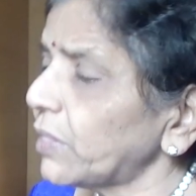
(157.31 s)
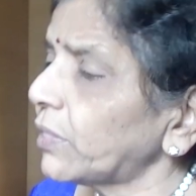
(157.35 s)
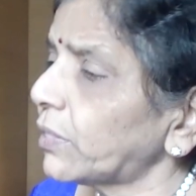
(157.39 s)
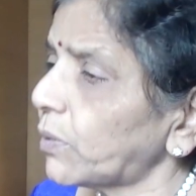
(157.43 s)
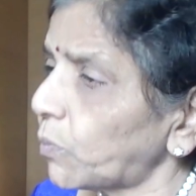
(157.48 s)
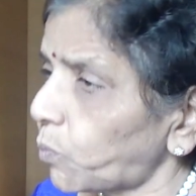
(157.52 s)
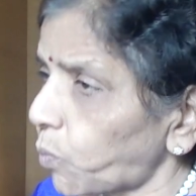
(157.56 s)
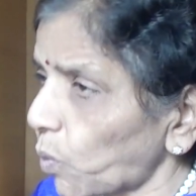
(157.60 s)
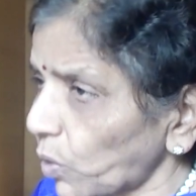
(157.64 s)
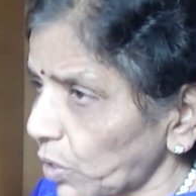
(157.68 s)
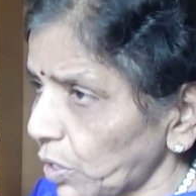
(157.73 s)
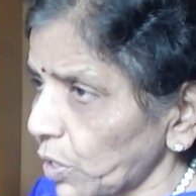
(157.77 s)

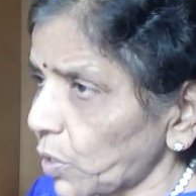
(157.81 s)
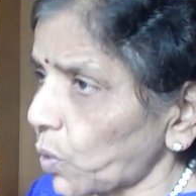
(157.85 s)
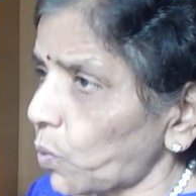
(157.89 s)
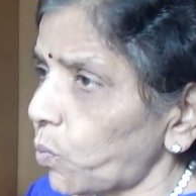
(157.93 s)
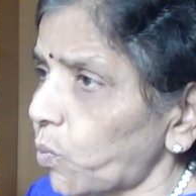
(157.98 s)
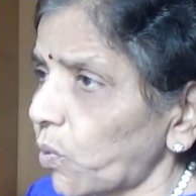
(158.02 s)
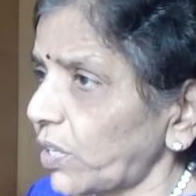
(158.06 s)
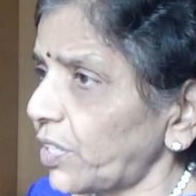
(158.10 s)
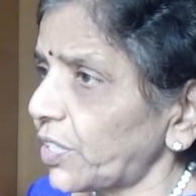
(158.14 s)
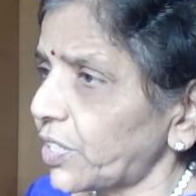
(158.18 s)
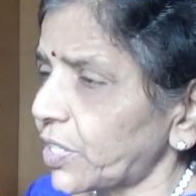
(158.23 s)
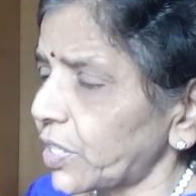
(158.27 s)
the water
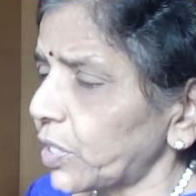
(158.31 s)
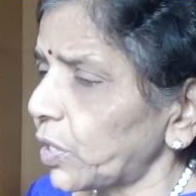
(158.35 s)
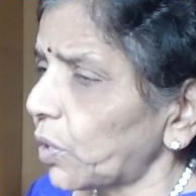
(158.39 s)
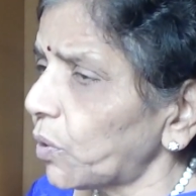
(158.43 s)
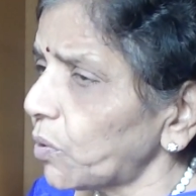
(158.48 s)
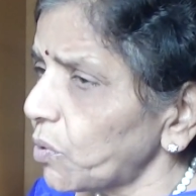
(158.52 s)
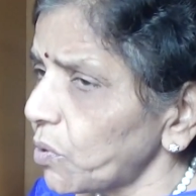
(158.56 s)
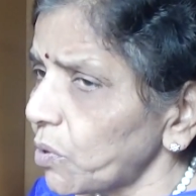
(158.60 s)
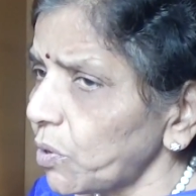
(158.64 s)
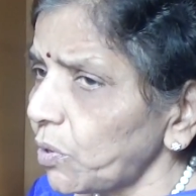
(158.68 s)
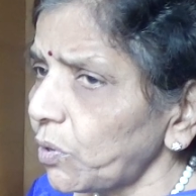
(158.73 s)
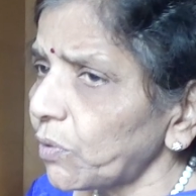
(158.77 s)
quality,
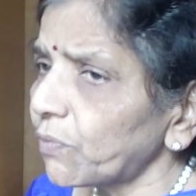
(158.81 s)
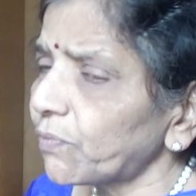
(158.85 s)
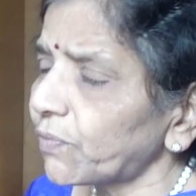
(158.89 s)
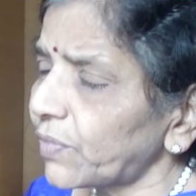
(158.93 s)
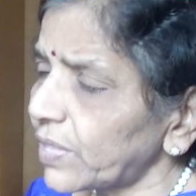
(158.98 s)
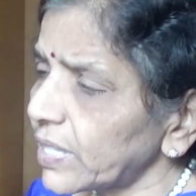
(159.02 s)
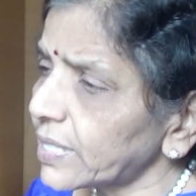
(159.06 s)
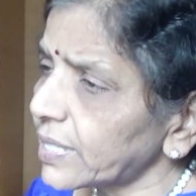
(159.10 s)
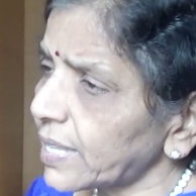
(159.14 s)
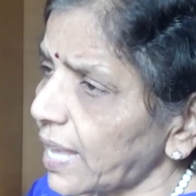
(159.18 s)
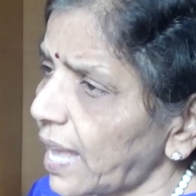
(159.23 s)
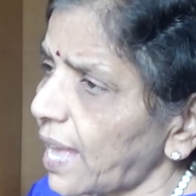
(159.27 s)
all of
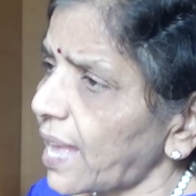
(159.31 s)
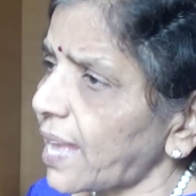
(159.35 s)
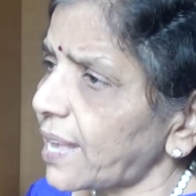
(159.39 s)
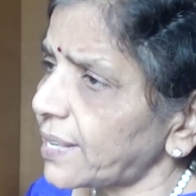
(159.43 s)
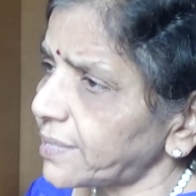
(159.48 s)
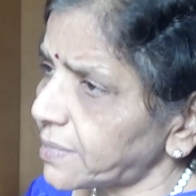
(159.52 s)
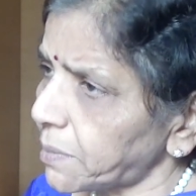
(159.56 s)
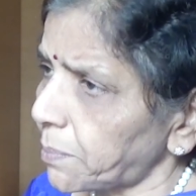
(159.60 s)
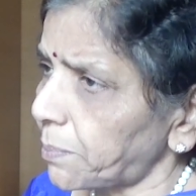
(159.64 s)
this has